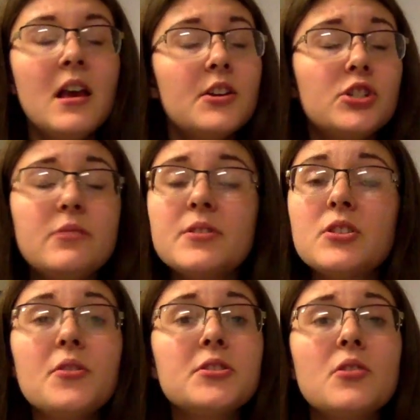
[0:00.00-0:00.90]
She was
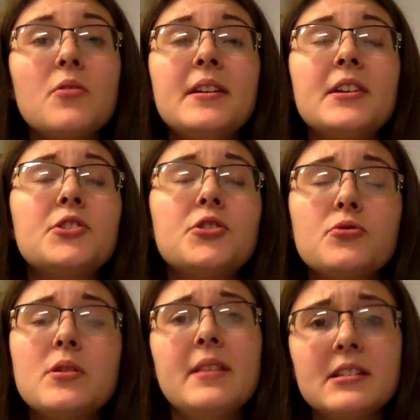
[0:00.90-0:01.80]
also an
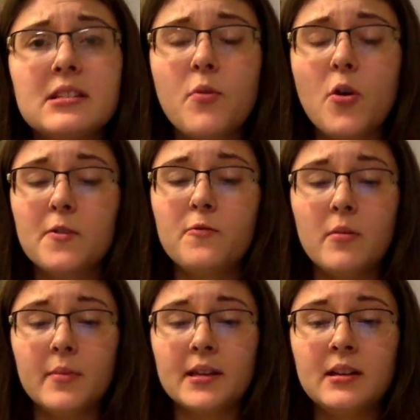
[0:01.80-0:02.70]
extremely supportive
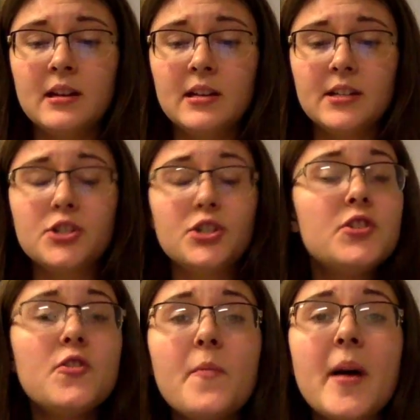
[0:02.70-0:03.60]
woman. She
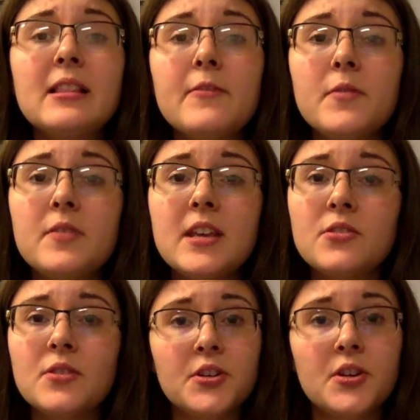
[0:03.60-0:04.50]
knew of my love of
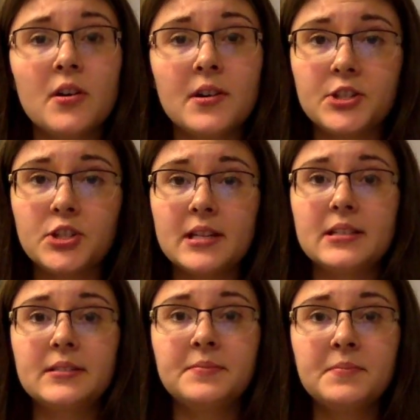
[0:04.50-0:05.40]
theater and encouraged
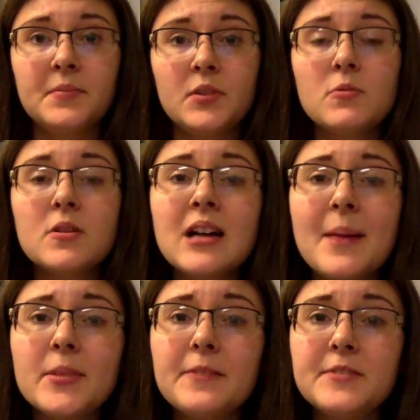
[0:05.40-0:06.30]
it. There were a
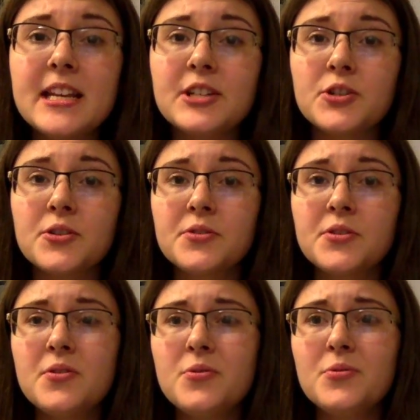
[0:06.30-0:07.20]
couple of teachers
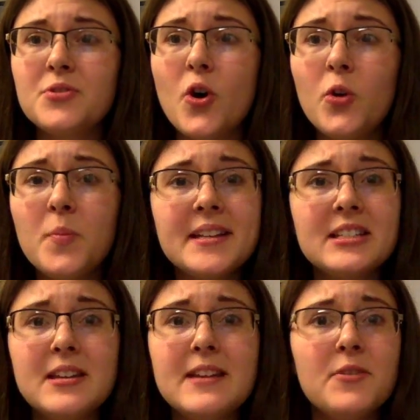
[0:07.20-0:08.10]
who told me
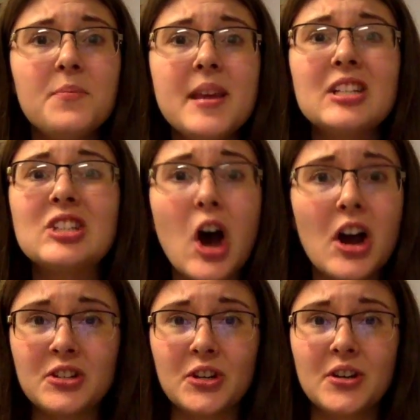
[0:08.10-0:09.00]
to even be a
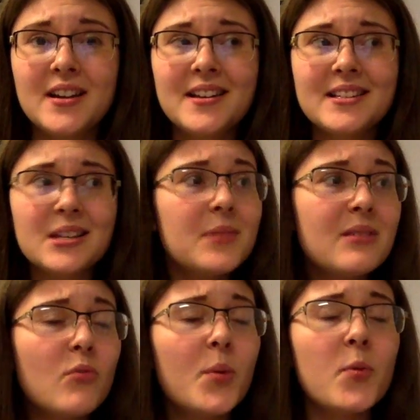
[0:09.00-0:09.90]
doctor,
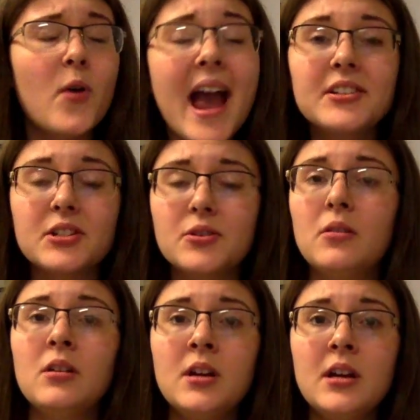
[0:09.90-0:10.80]
something more
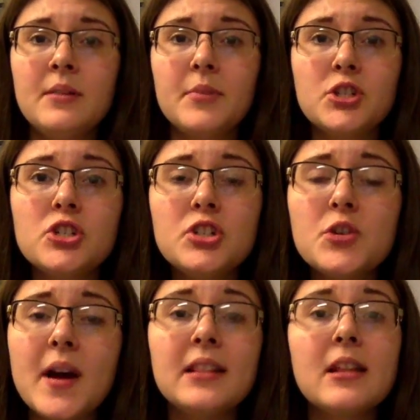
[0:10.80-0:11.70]
practical, but she
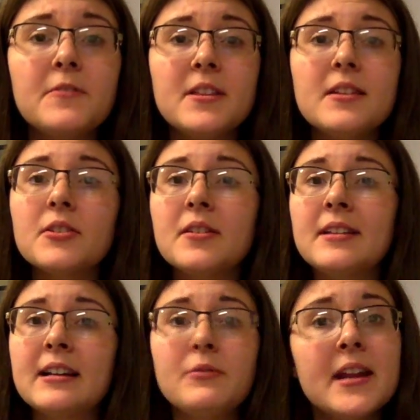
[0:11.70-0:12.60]
knew I loved theater and
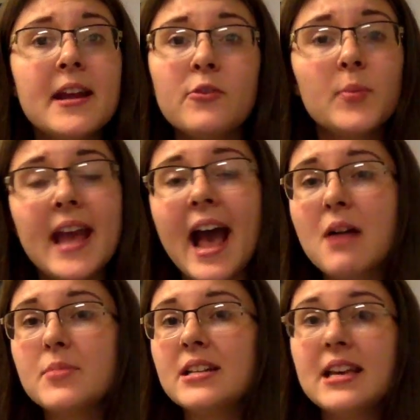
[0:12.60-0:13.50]
that I would never be
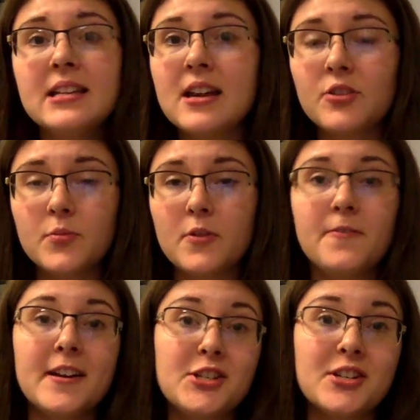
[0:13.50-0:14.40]
happy in any other
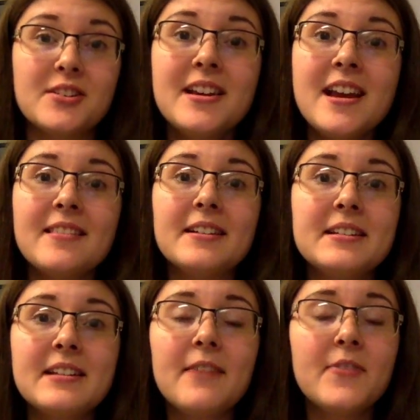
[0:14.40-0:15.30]
profession that
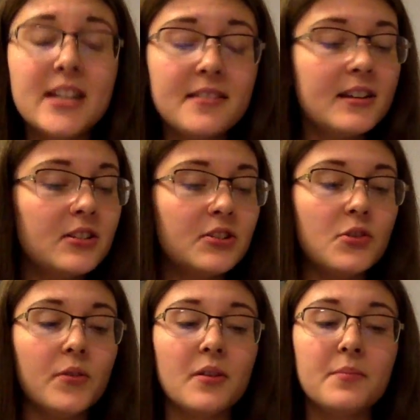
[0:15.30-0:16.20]
didn't have anything to
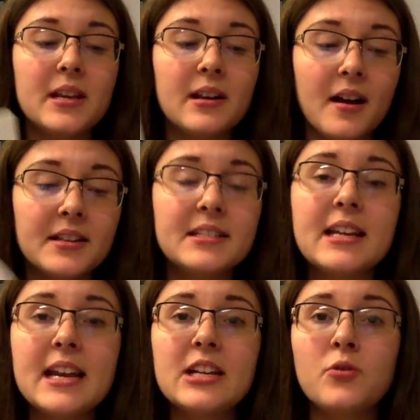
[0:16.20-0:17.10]
do with being on
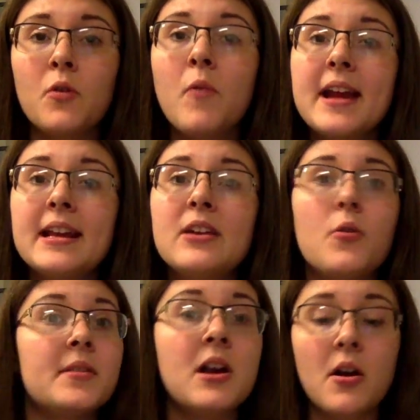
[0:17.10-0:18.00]
stage or writing
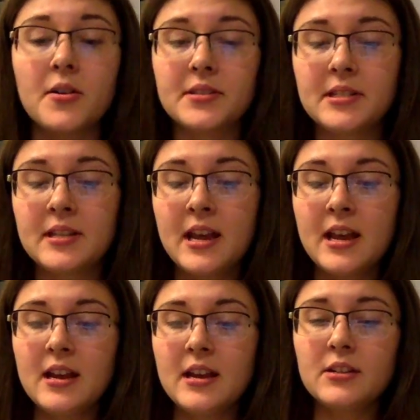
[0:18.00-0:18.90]
or the arts.
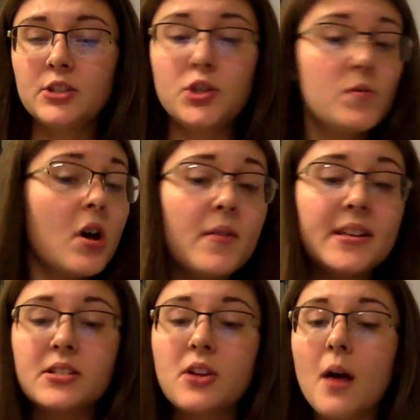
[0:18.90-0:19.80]
She would
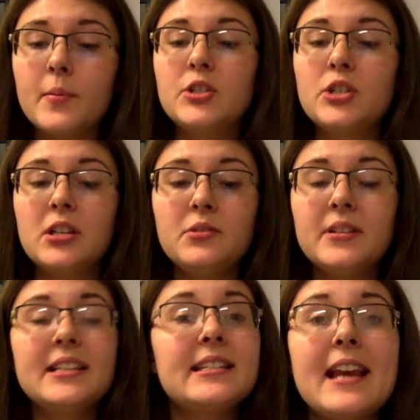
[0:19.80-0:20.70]
always stop and
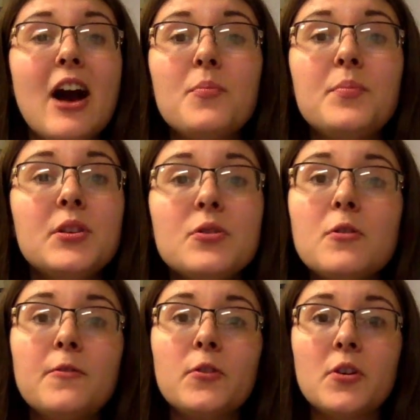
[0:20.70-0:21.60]
genuinely say how
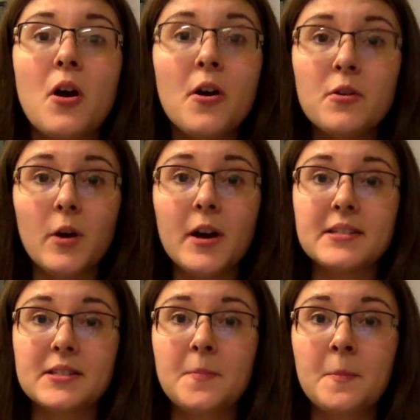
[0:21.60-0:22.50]
beautiful our art
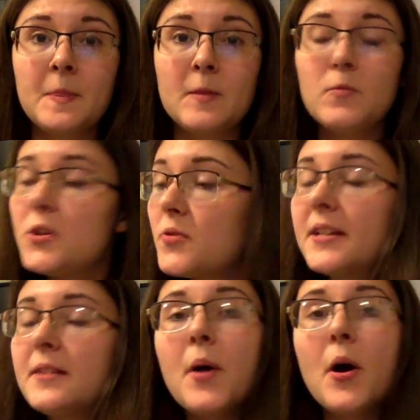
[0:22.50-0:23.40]
was. We
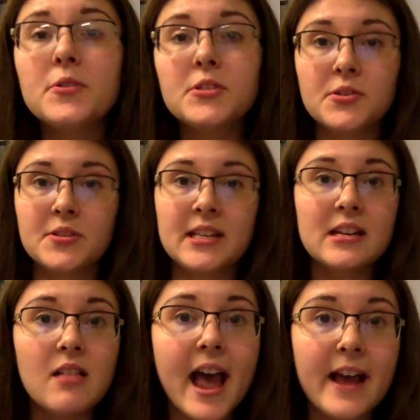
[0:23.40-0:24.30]
created posters in
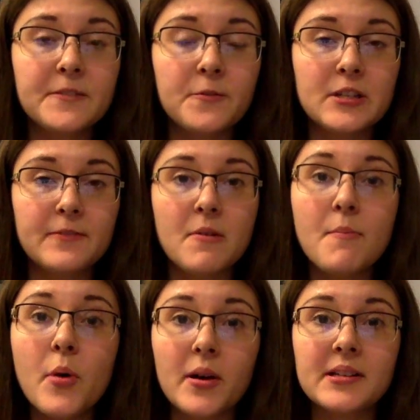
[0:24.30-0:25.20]
class for
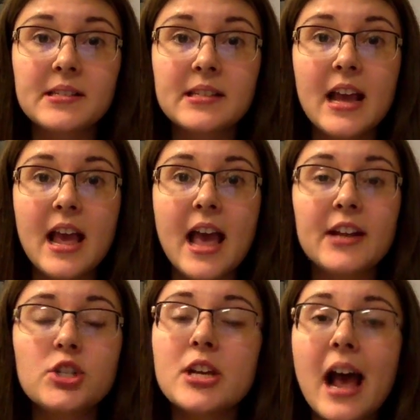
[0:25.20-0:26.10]
different books,
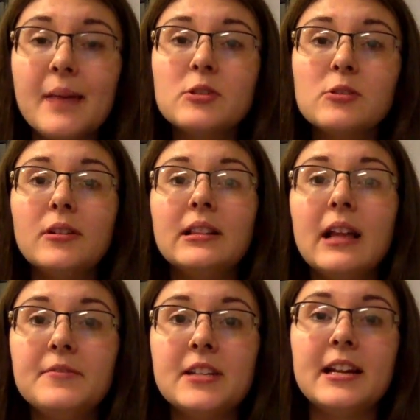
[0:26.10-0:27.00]
and she absolutely
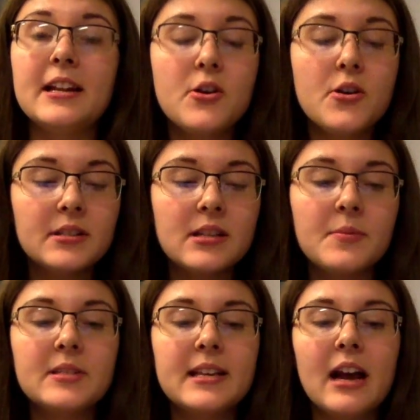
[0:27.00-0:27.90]
loved it and couldn't
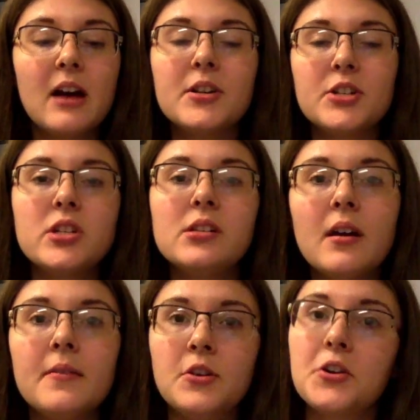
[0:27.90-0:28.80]
stop saying how much she
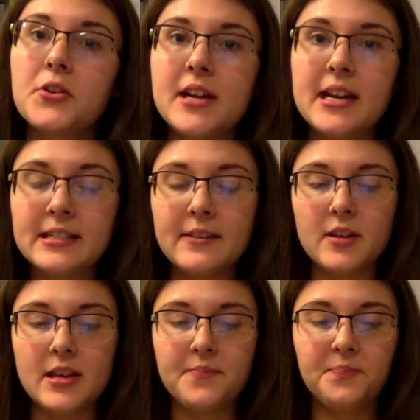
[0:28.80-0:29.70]
loved our
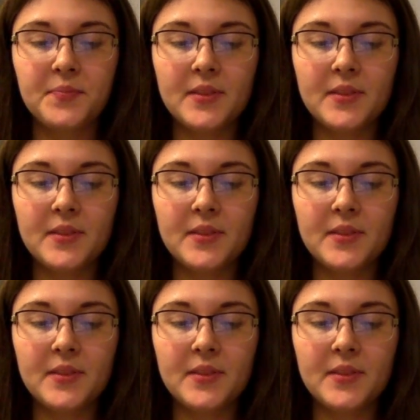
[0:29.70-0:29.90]
creativity.